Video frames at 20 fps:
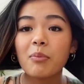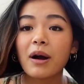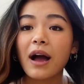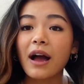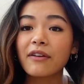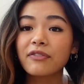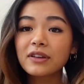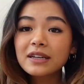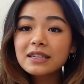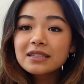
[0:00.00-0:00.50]
But
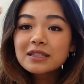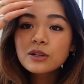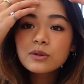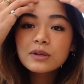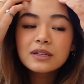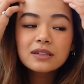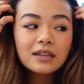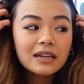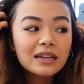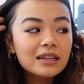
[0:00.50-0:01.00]
I feel like
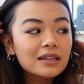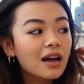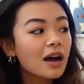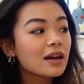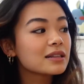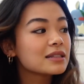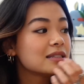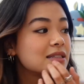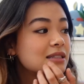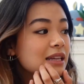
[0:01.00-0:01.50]
Silky's like
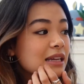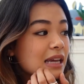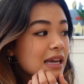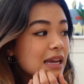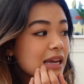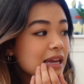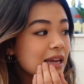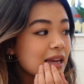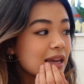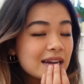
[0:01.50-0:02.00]
not
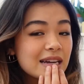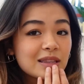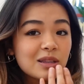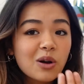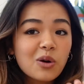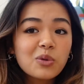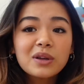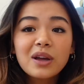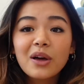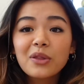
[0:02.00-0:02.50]
sticking. And
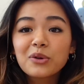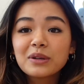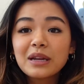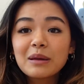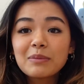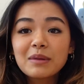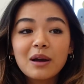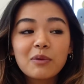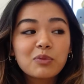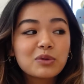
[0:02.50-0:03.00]
the only other
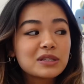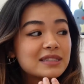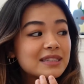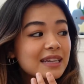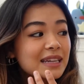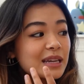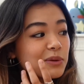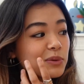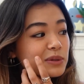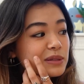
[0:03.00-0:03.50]
name that was
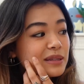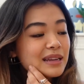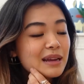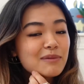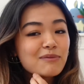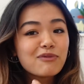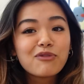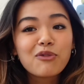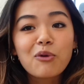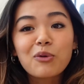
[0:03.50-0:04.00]
sticking was the
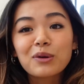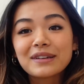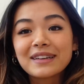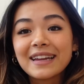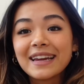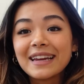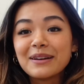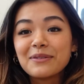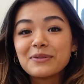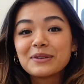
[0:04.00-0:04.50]
name
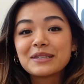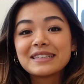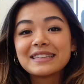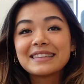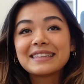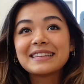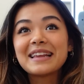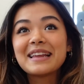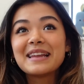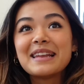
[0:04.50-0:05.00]
Fortnite, which
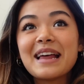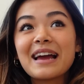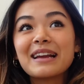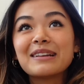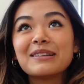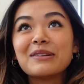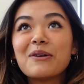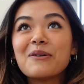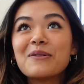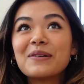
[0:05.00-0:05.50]
is, I
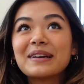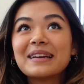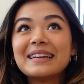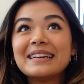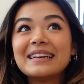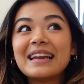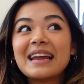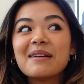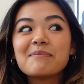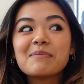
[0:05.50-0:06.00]
don't want to
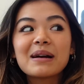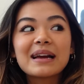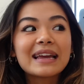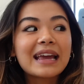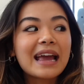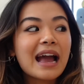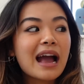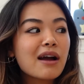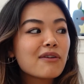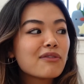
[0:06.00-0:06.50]
name my
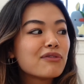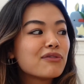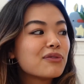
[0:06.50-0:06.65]
cat